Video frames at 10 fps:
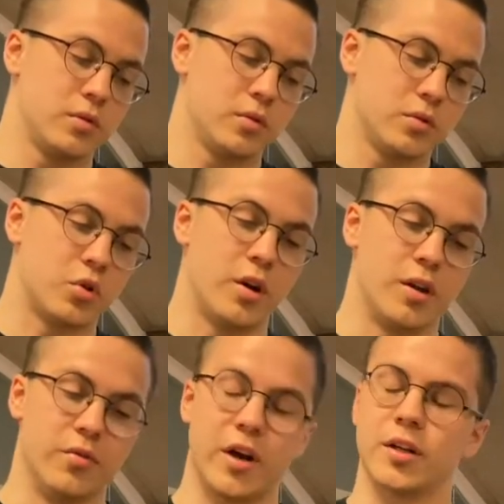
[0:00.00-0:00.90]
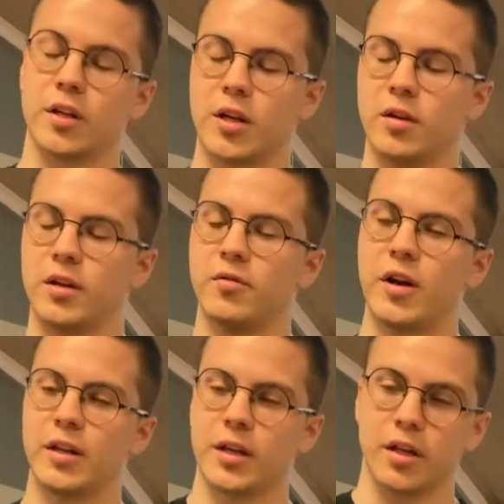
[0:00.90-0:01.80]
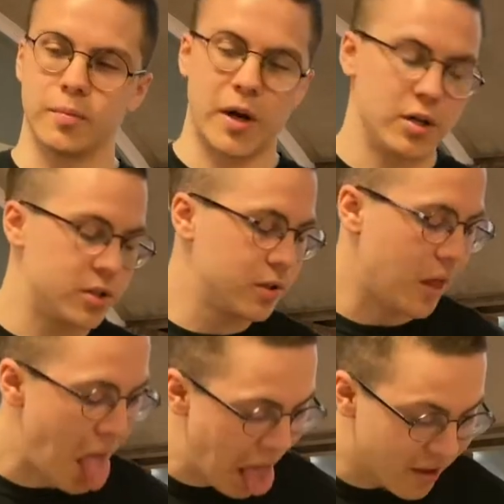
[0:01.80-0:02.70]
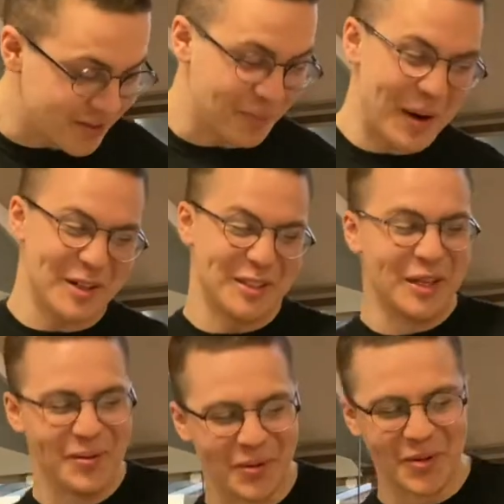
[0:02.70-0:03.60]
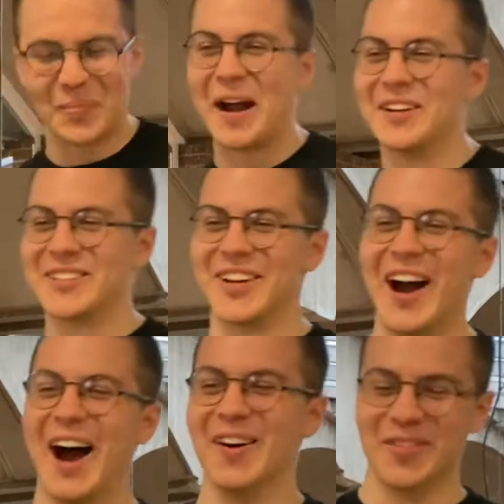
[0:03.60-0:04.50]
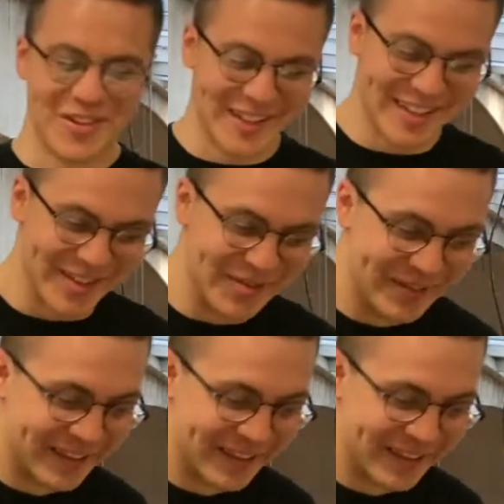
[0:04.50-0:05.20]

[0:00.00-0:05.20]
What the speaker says: trying to eradicate the parasite or the parasite out of the system.